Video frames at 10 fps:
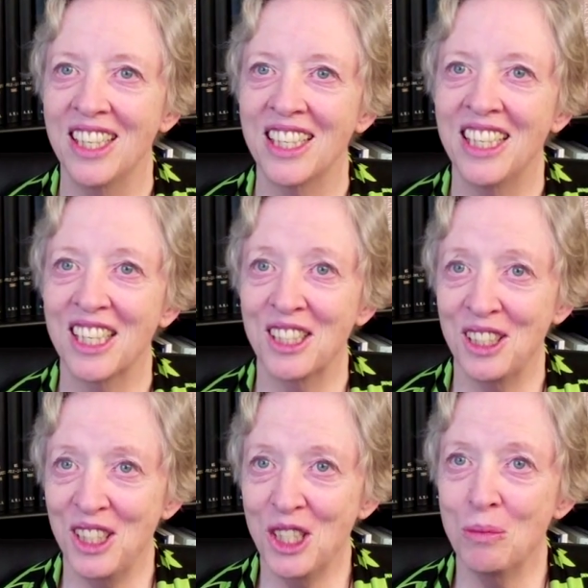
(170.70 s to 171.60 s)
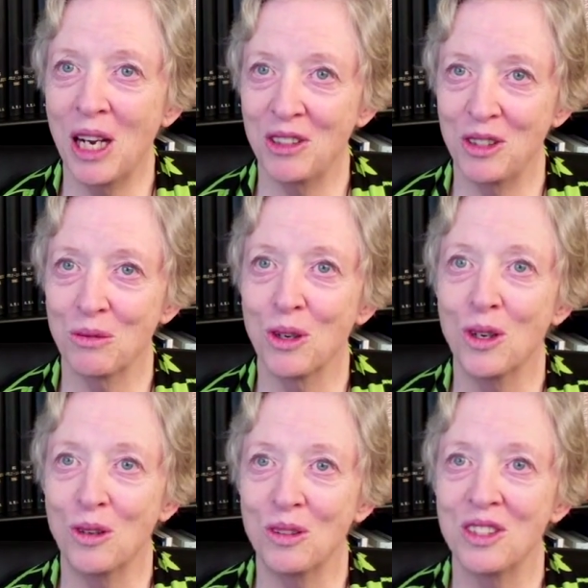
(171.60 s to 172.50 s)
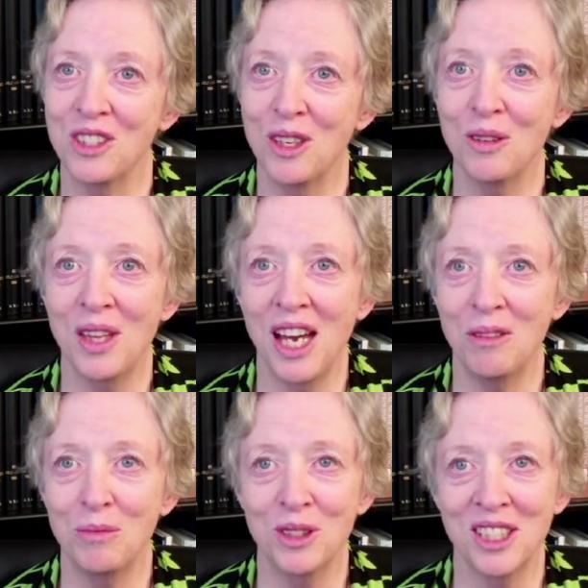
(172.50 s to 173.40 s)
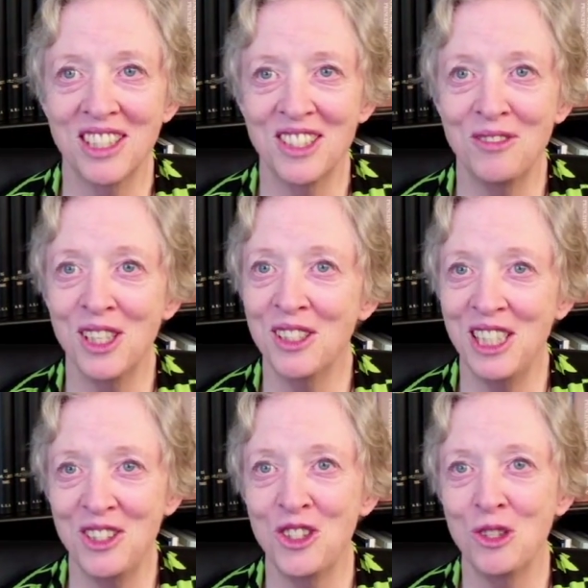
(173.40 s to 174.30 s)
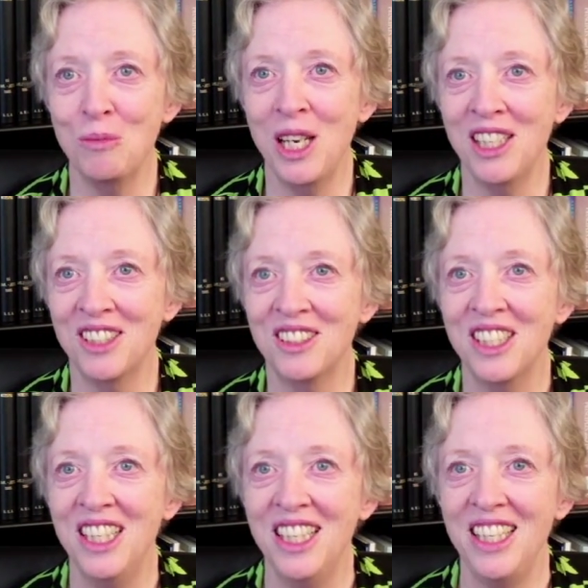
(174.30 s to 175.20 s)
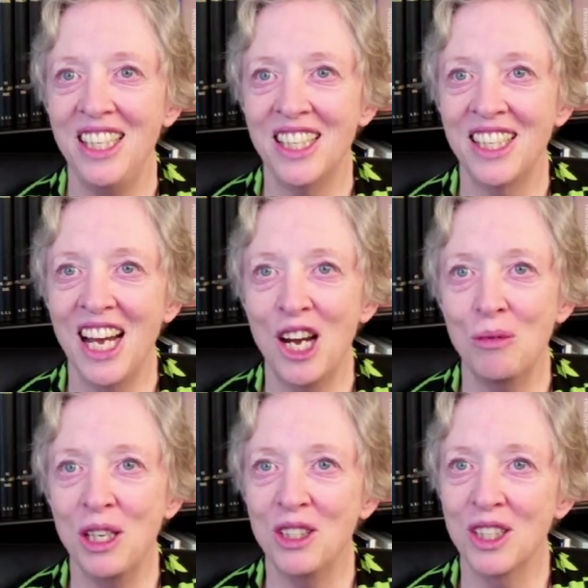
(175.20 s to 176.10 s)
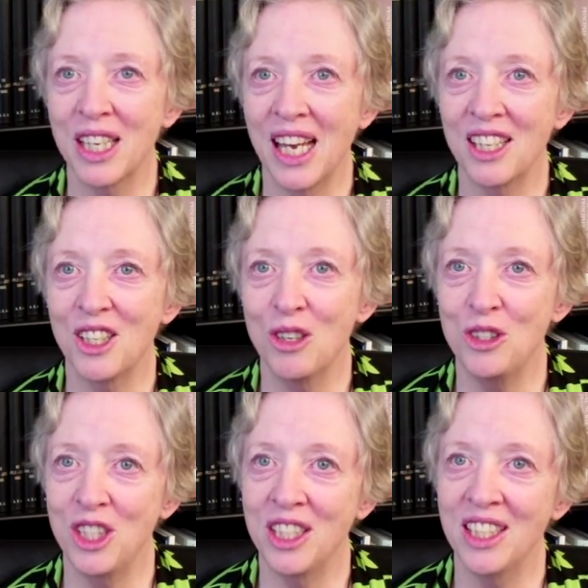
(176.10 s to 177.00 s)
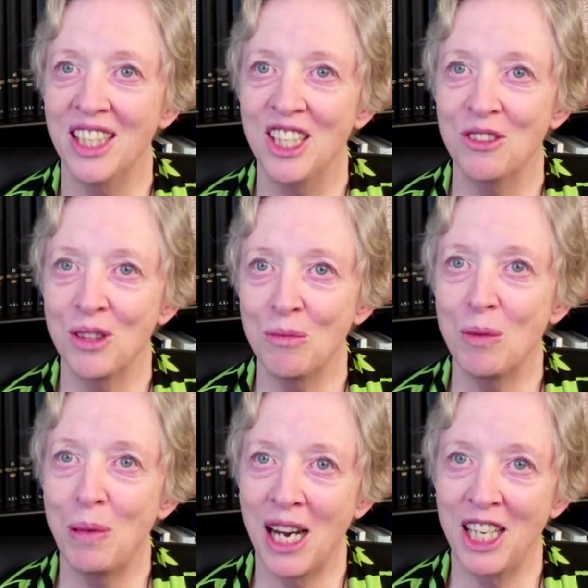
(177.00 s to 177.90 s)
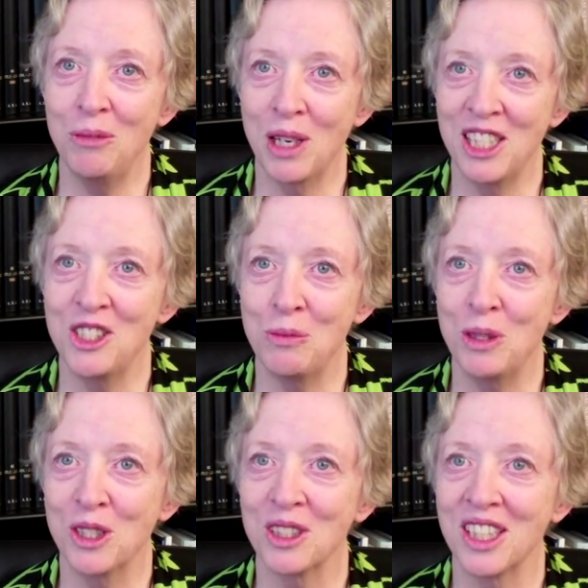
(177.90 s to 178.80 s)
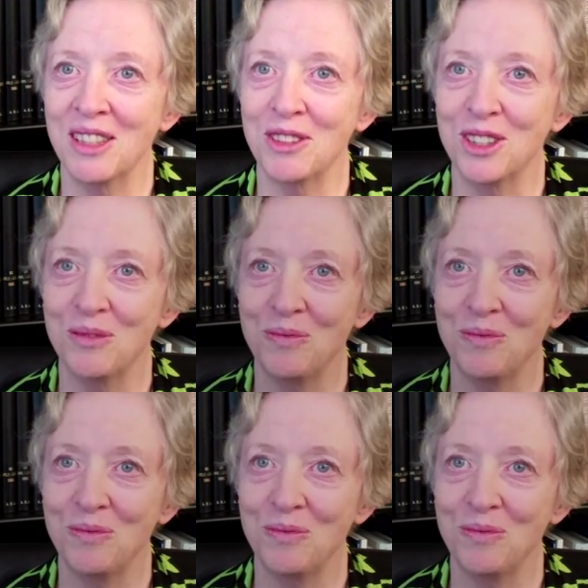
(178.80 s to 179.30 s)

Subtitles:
get clear about the role. So that book is very instrumental in how we look at coaching from a body, mind, spirit level.